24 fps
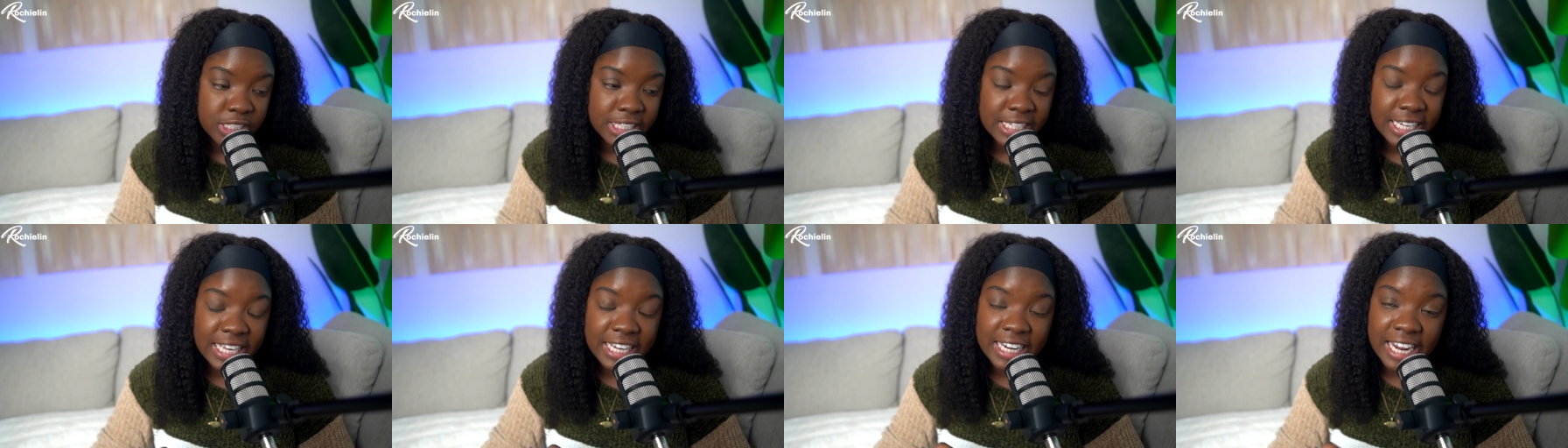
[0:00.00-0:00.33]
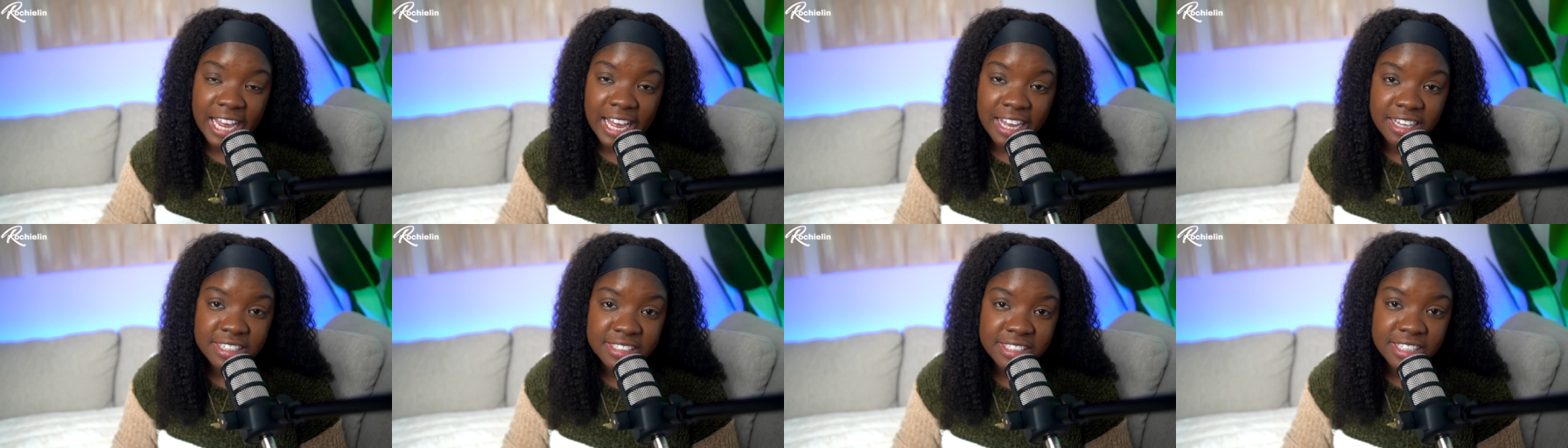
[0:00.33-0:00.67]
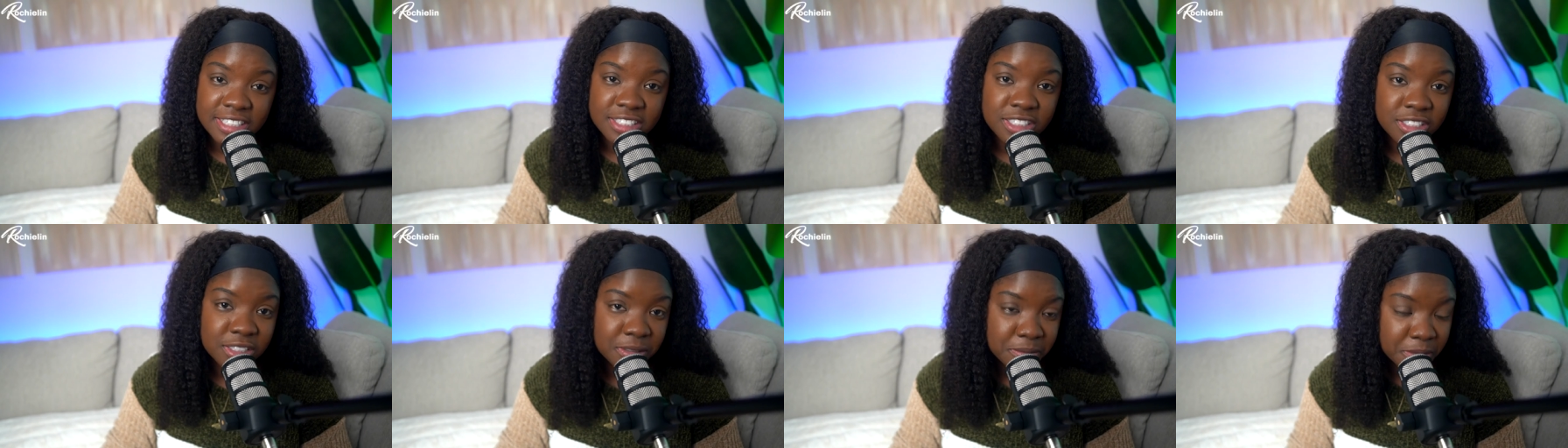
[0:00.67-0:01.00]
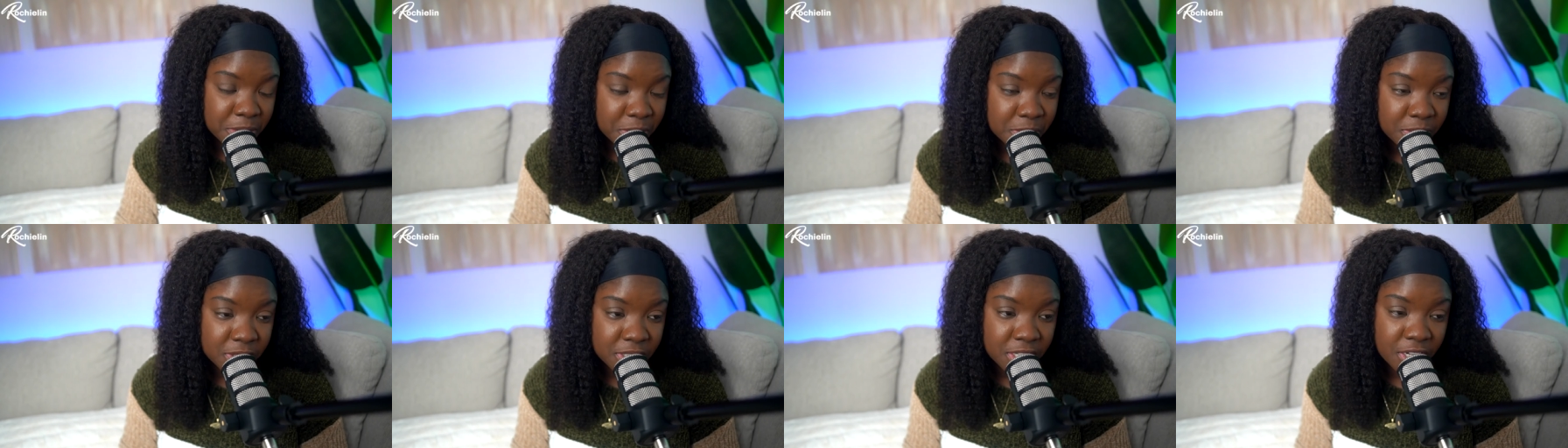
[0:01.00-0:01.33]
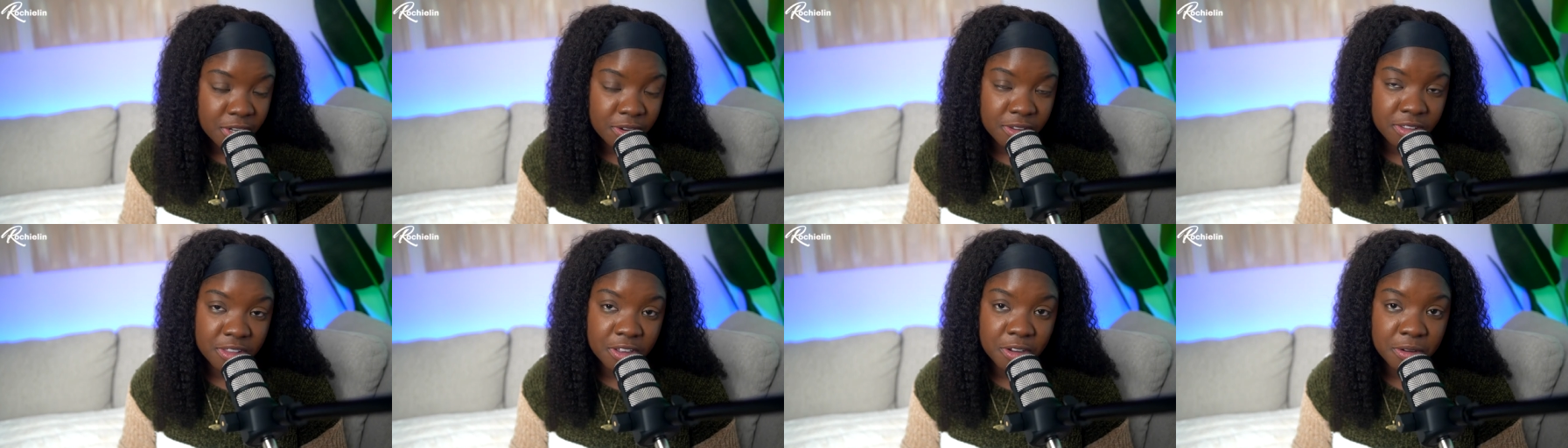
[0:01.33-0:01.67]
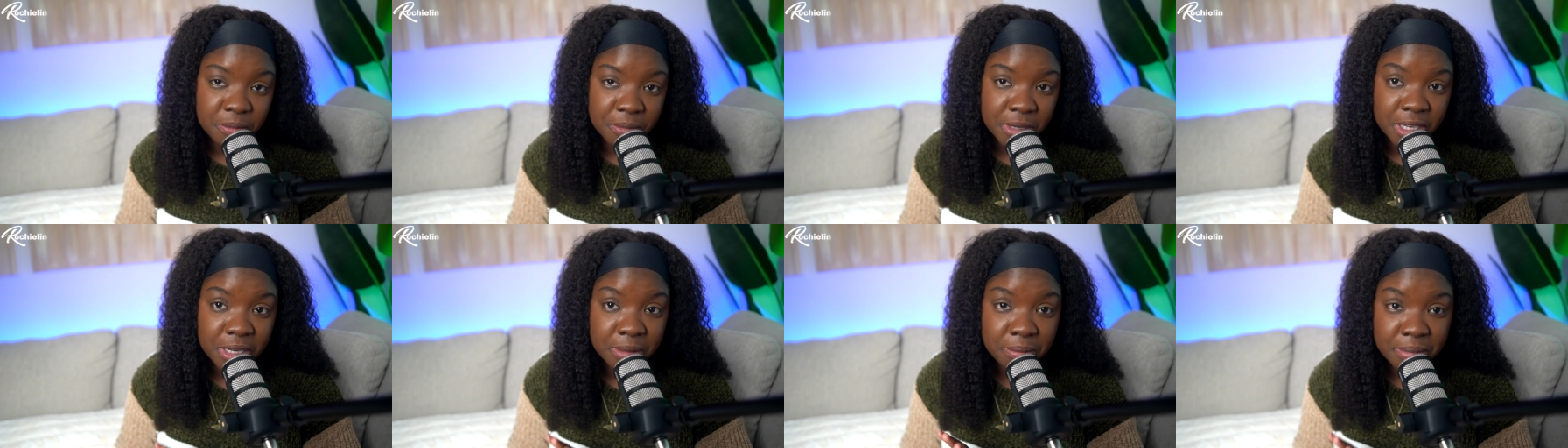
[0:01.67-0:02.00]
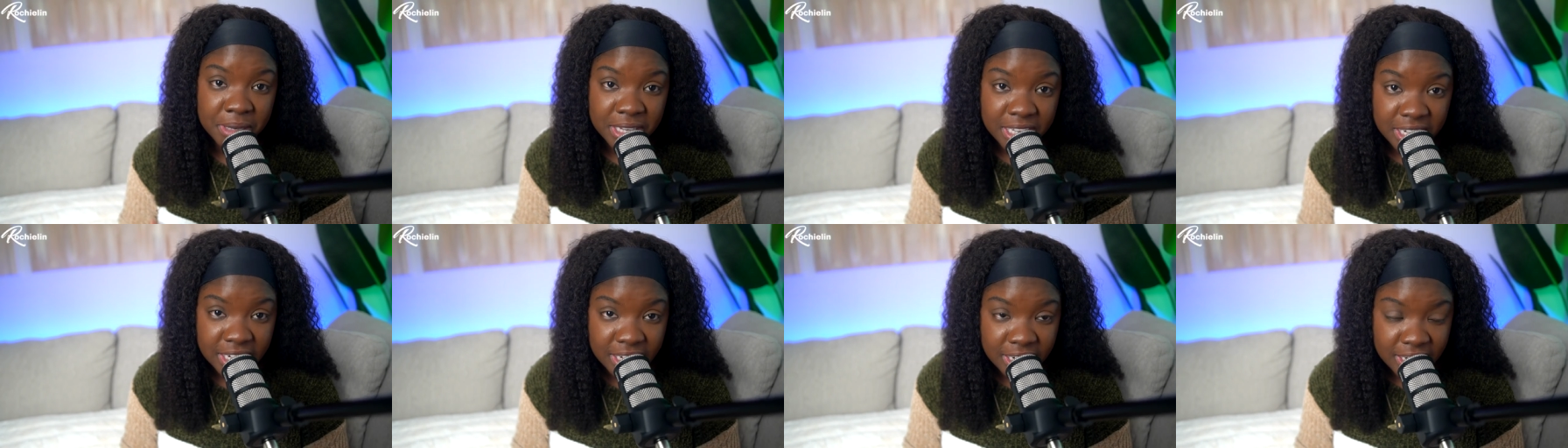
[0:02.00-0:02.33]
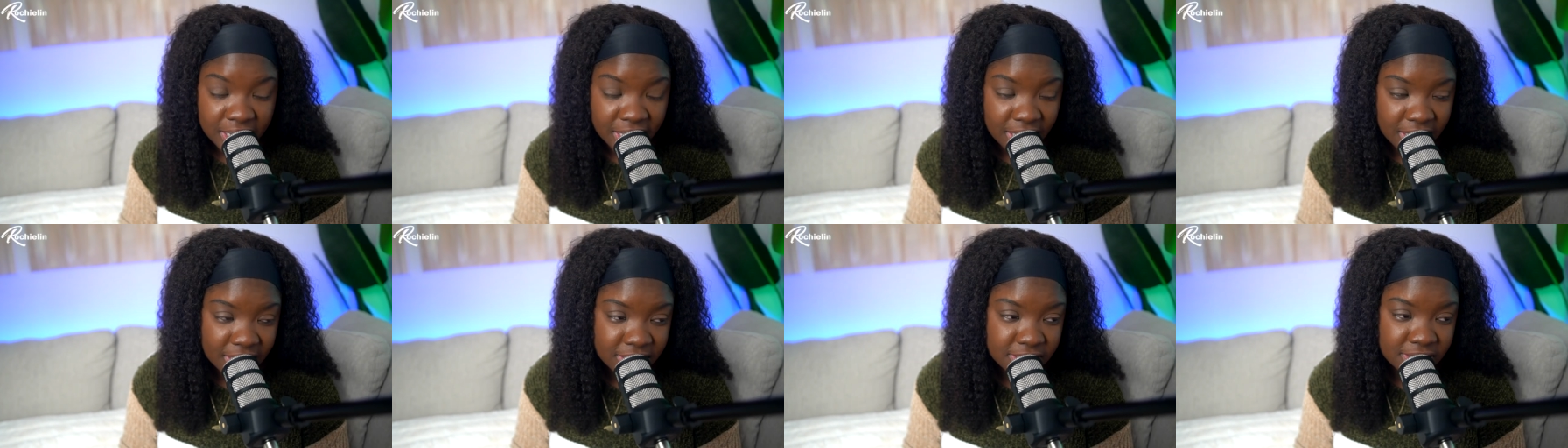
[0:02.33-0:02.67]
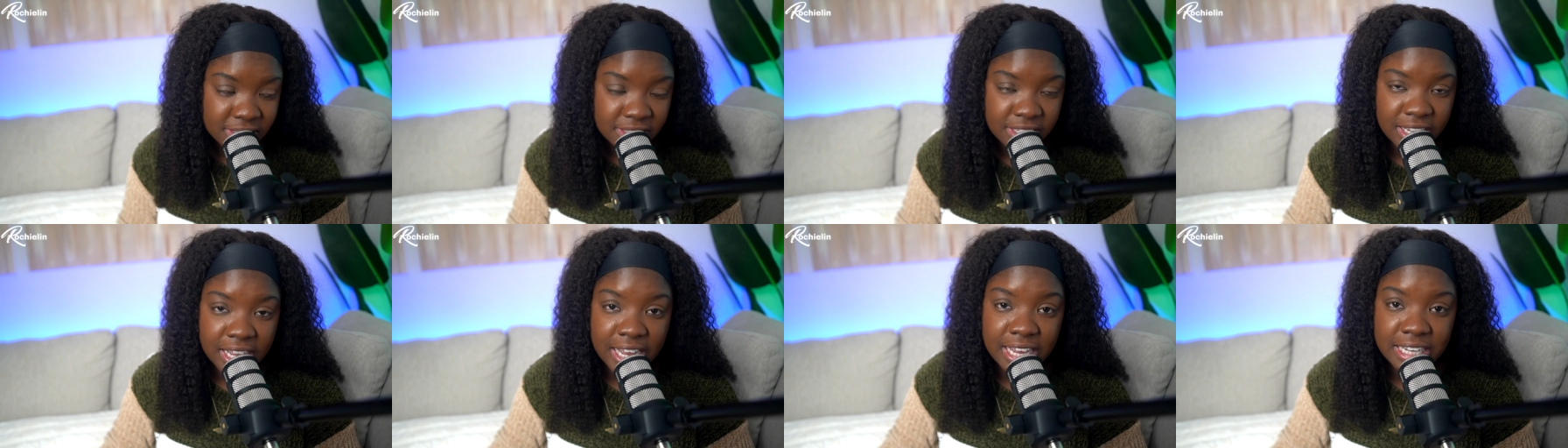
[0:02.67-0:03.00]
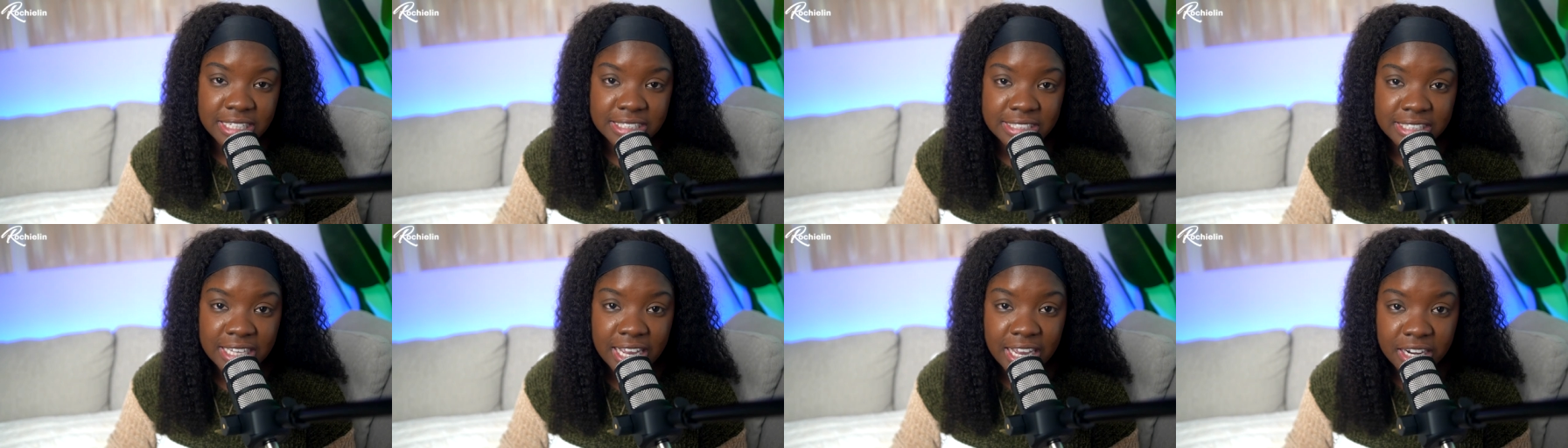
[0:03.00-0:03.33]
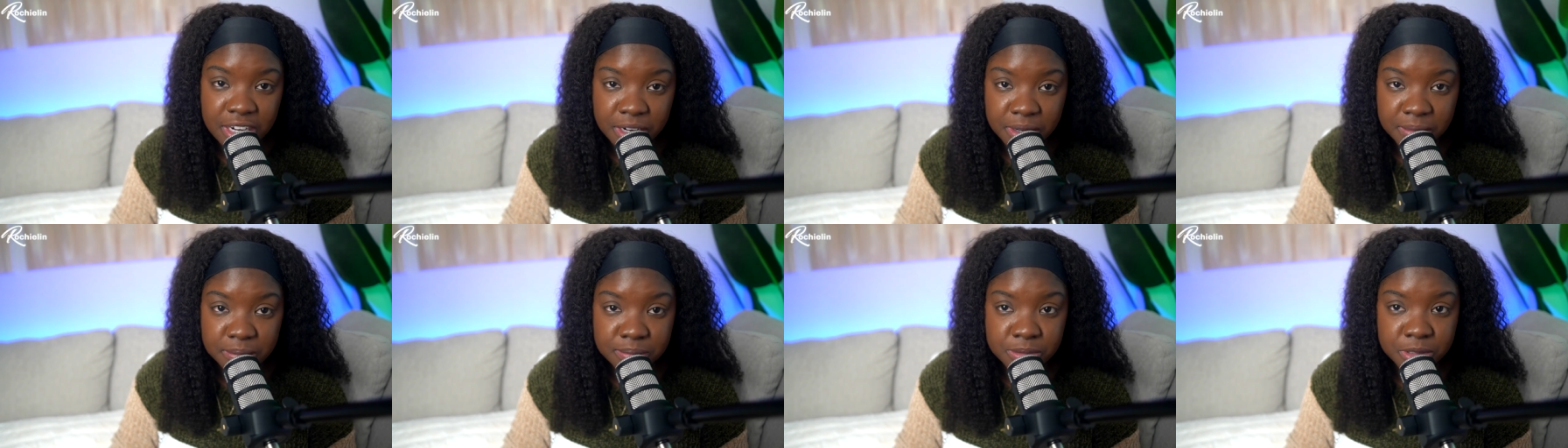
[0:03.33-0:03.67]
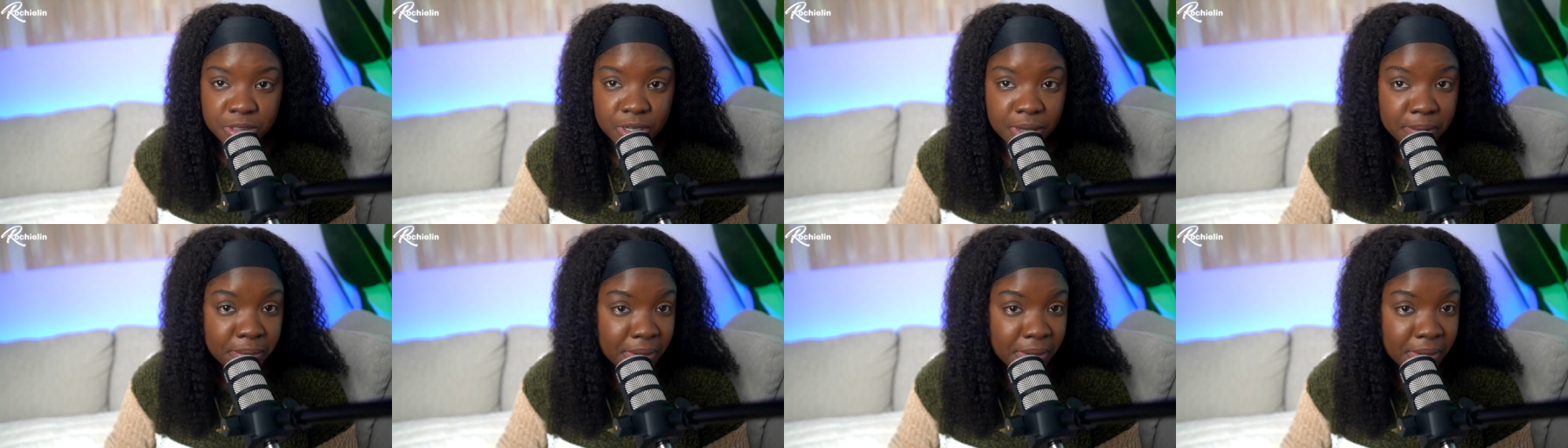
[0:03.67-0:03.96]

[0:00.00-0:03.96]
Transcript: to get access to music without being penalized, I sign up to a